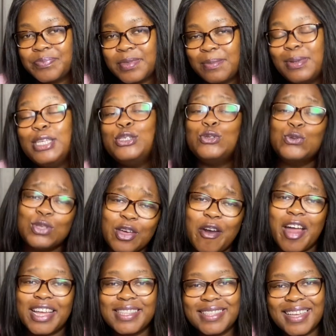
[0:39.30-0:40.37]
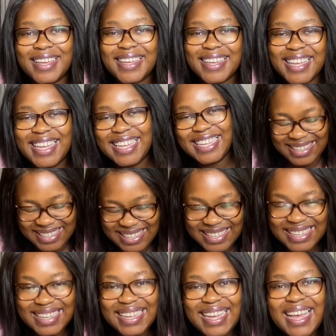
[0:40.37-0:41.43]
please do the right
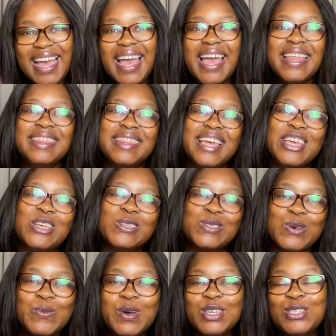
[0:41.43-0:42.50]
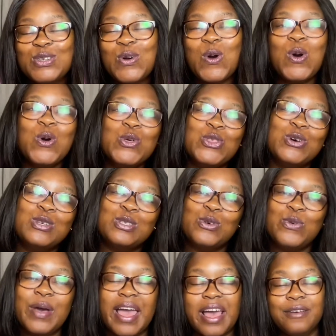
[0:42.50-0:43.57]
thing. And thank you so much to all those
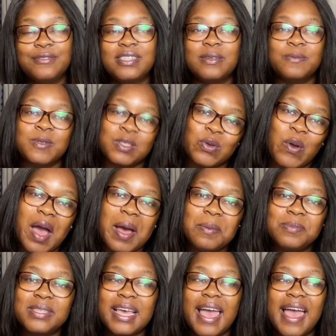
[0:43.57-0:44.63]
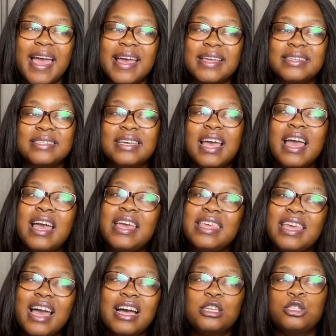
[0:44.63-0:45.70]
who have subscribed. And
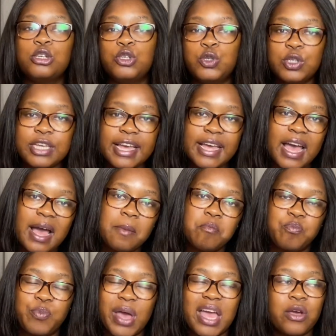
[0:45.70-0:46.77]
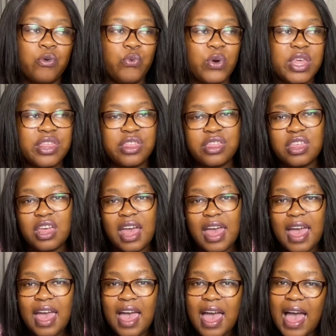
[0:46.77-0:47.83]
yeah, so today I'm back with
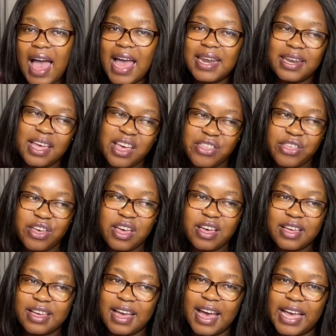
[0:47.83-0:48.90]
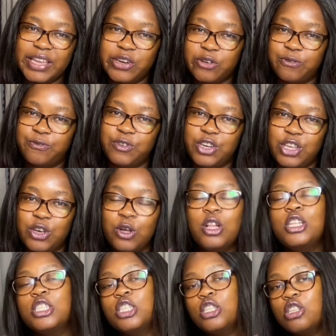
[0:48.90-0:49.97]
another kind of video.
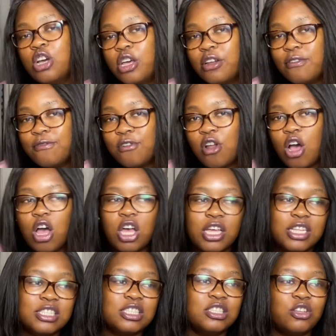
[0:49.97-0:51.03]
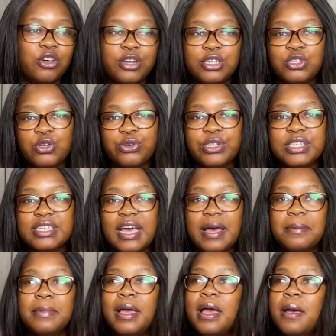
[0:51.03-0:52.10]
It's not a vlog, it's not a story
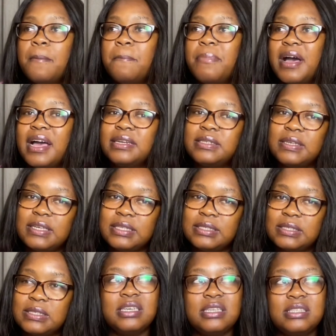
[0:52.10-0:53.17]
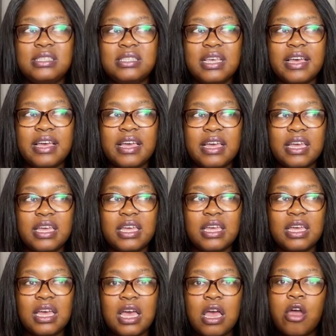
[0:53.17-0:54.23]
time, but it's a
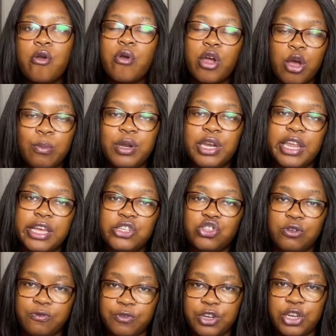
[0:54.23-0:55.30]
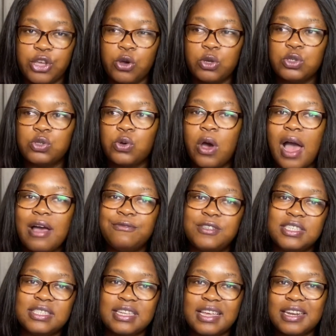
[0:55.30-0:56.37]
recommendation video. So I've
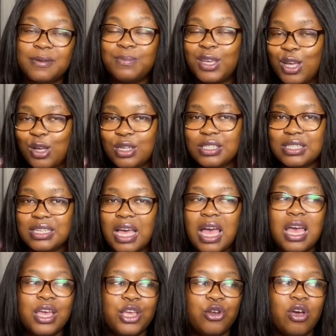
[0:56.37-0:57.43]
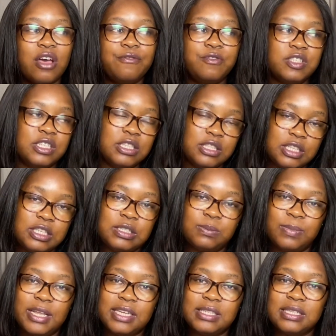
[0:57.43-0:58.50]
decided, because you know I visit these
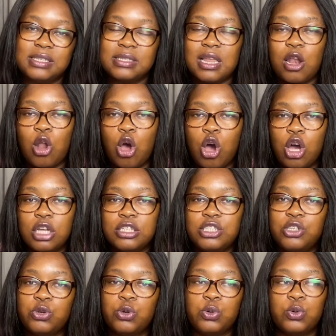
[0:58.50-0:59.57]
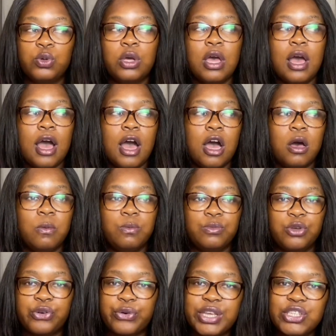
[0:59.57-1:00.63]
places a lot, you know,
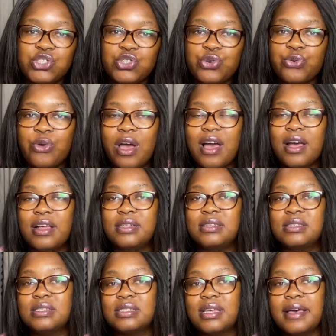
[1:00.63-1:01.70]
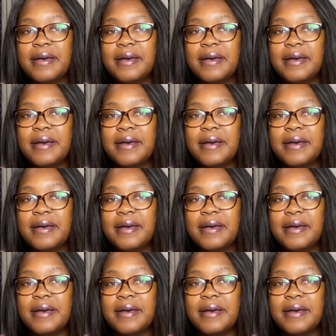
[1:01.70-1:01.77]
restaurants,